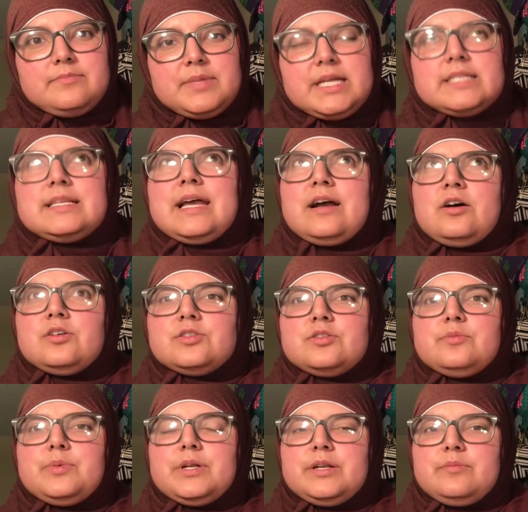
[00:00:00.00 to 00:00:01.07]
because I also
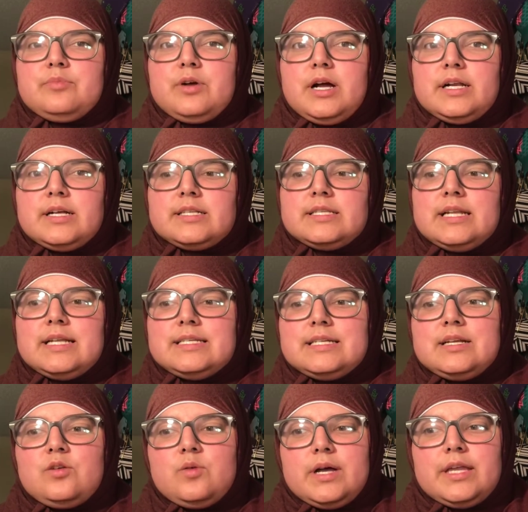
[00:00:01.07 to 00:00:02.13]
put in products that I
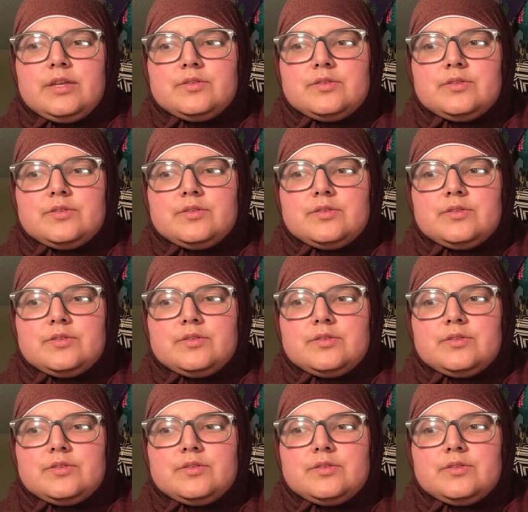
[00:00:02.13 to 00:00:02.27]
didn't quite